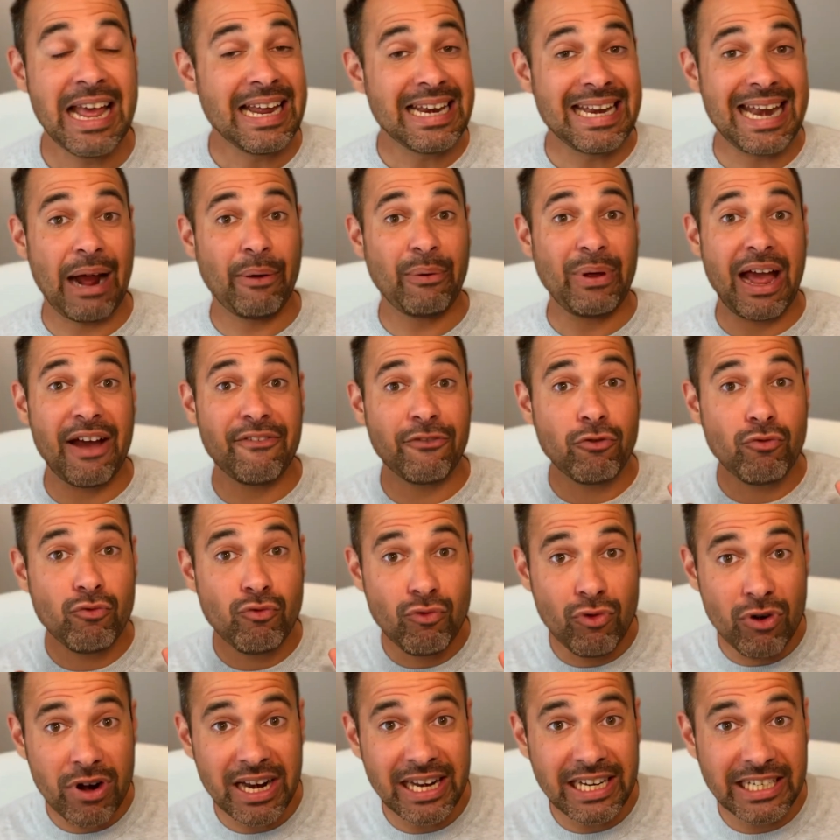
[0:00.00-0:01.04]
Now, we have a
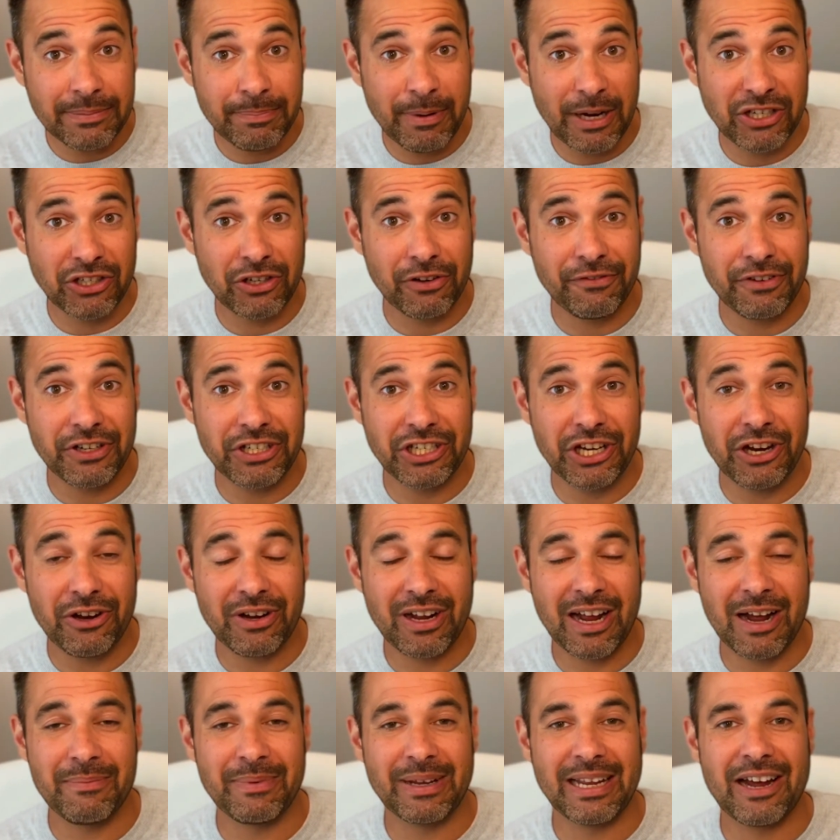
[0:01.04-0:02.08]
really special video
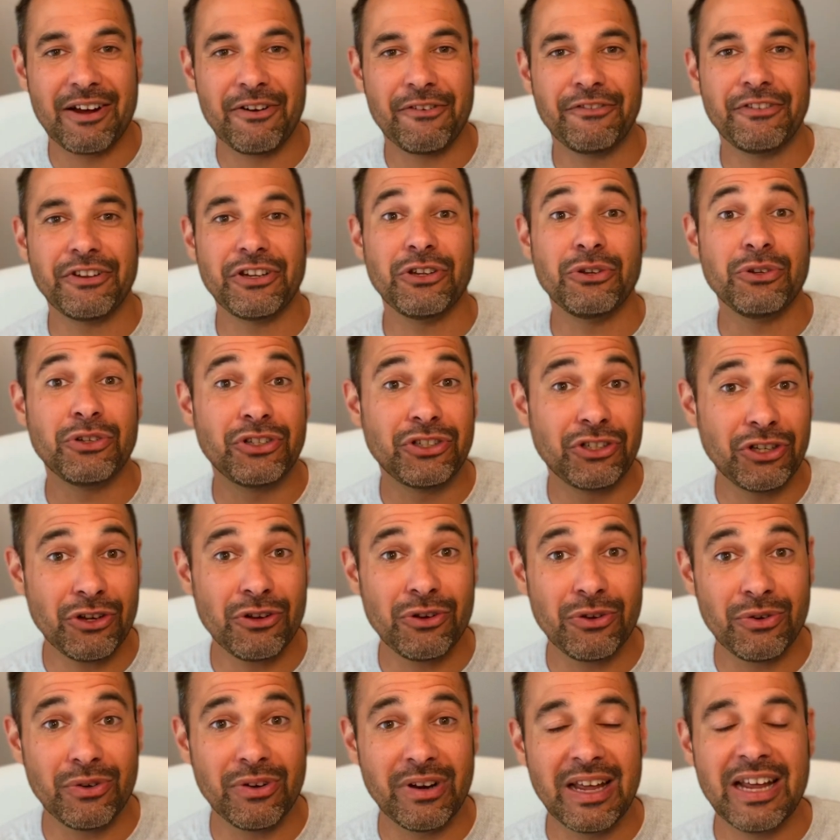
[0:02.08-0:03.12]
coming out for you
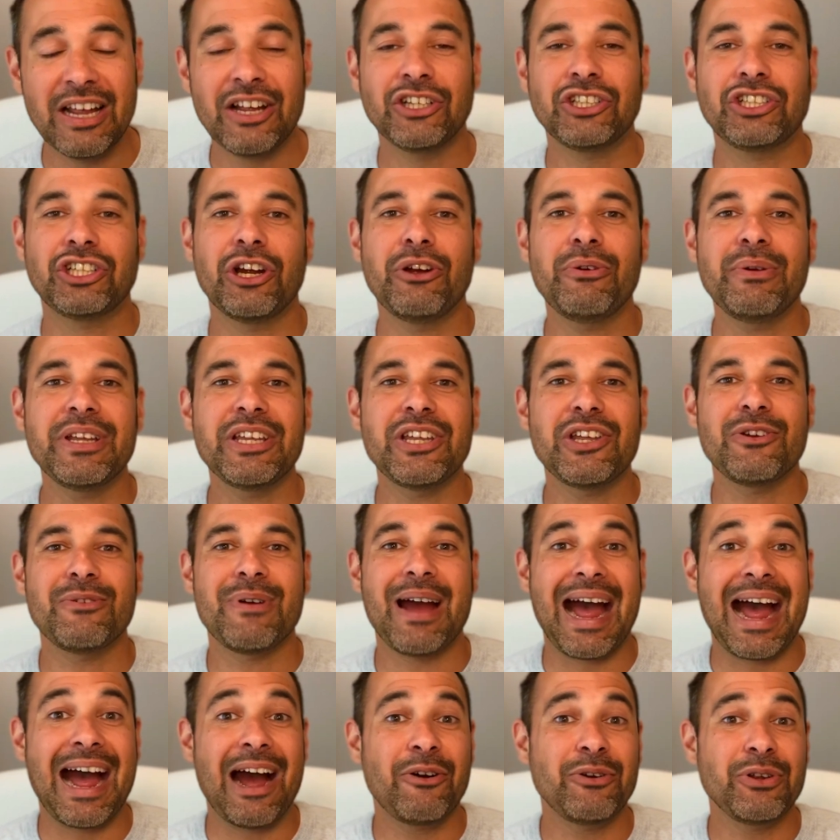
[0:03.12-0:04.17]
soon showing you
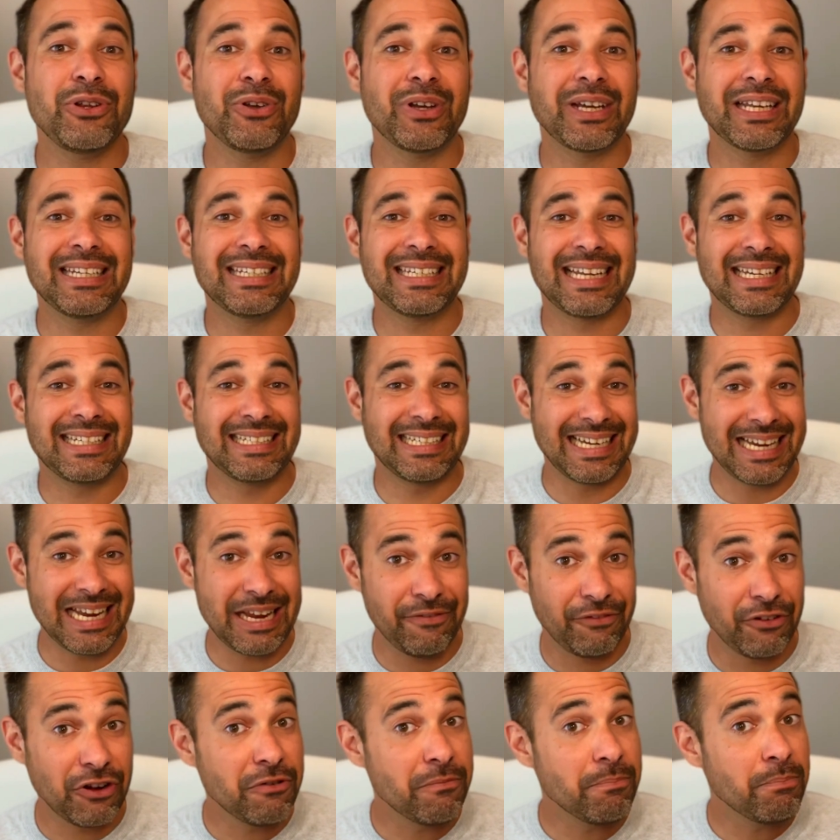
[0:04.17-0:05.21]
how you can test
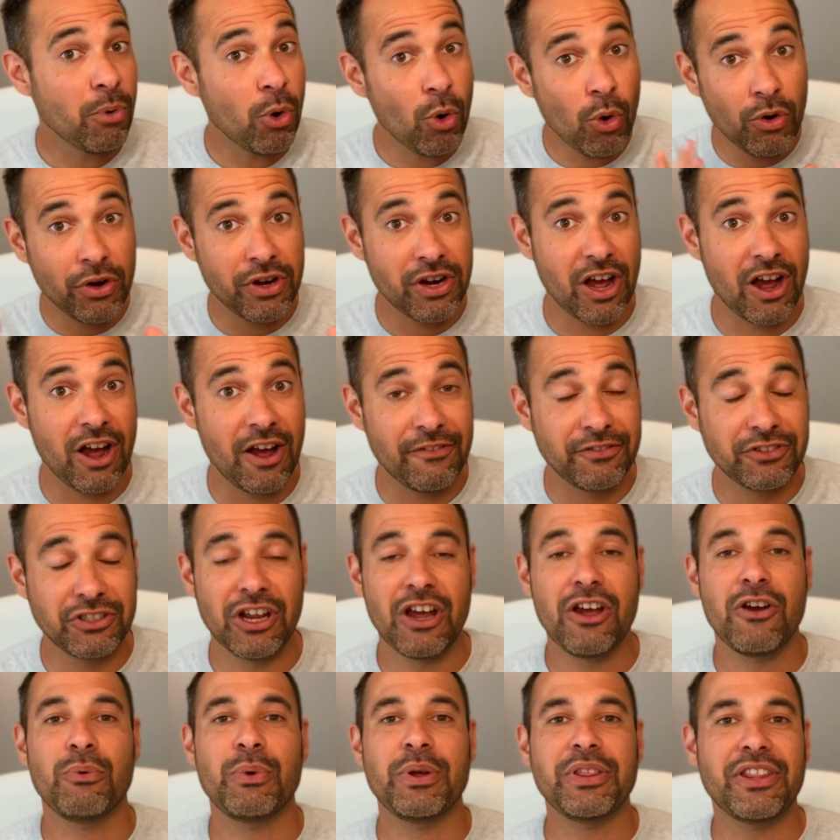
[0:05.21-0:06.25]
even more nerves
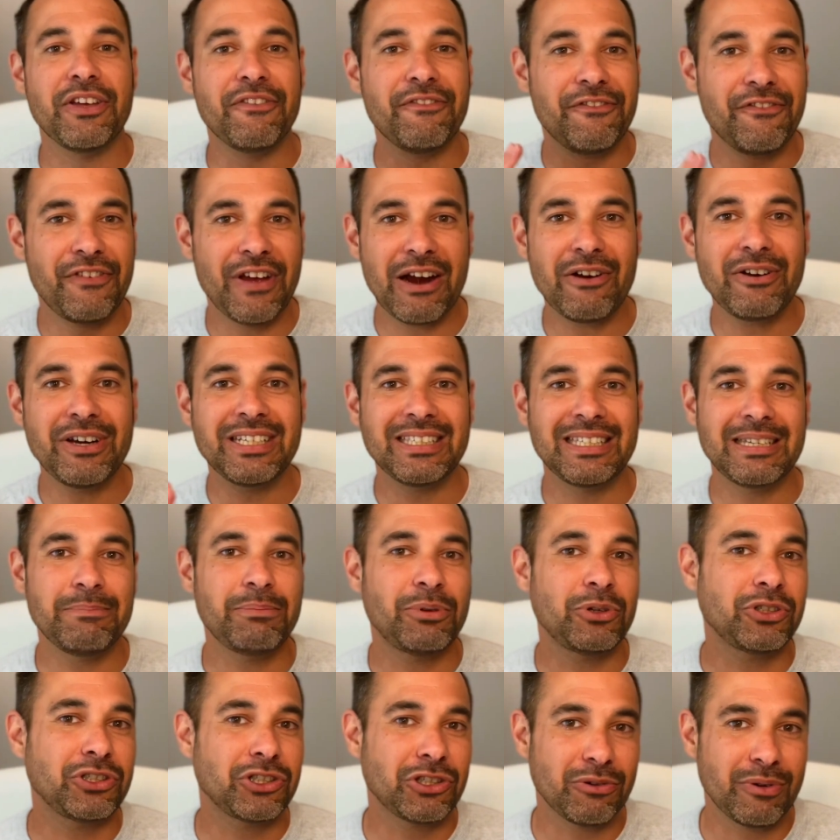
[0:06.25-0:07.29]
with the very
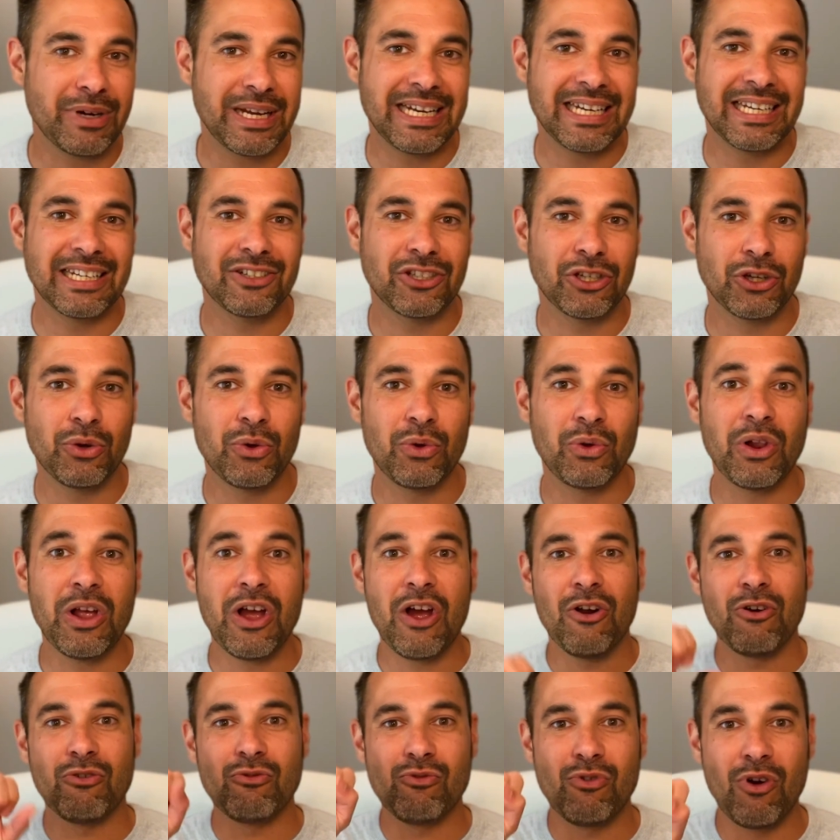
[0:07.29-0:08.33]
simple screening tool
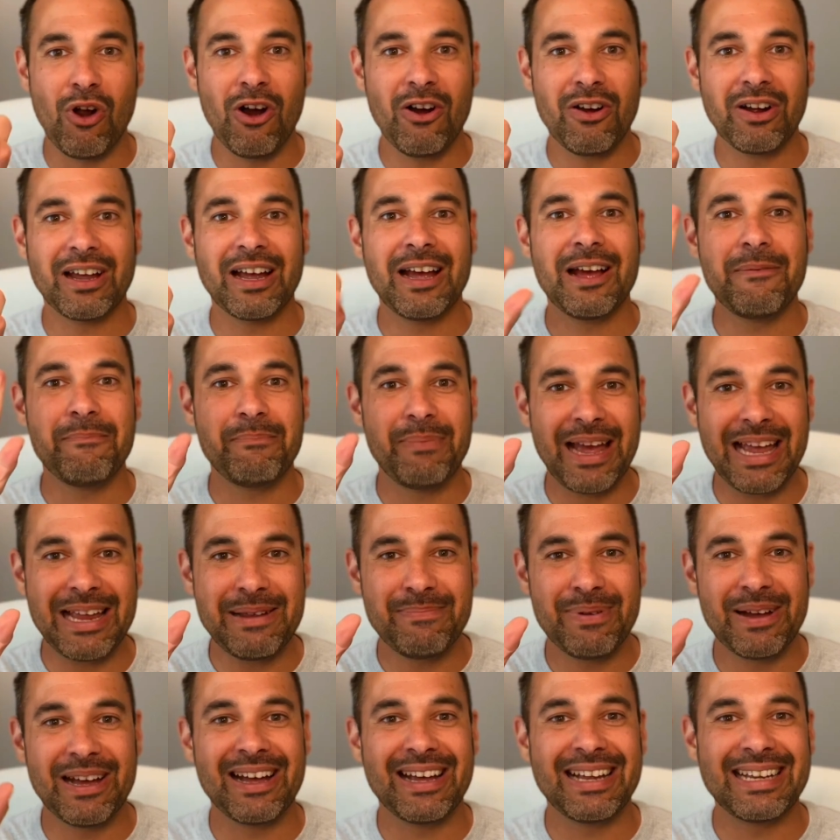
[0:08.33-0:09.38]
Rock,
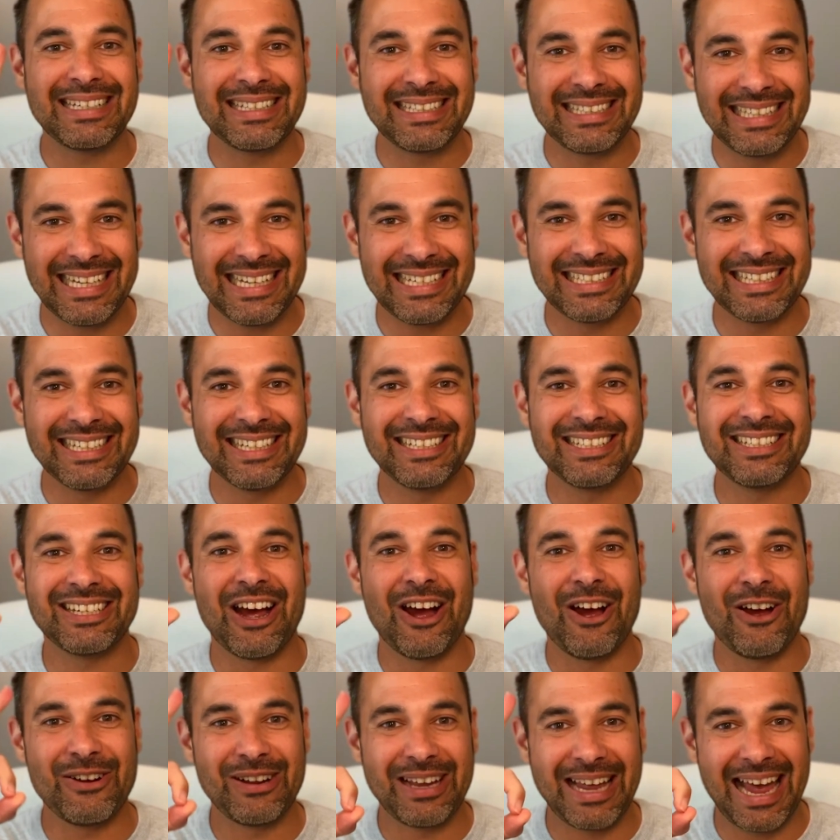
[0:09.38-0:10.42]
Paper, Scissors,
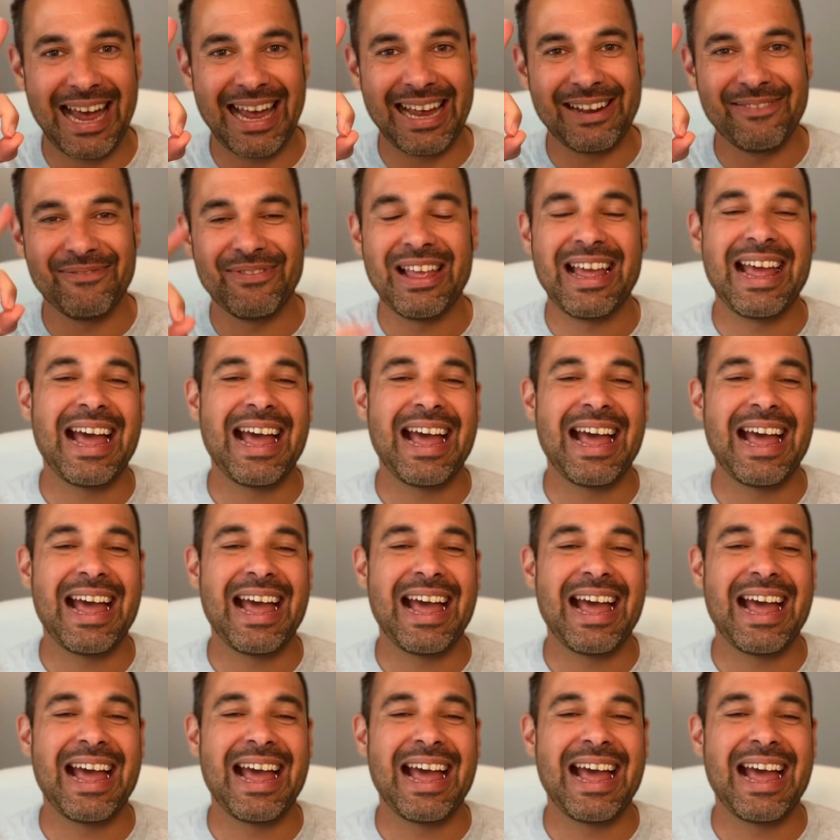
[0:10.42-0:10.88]
OK.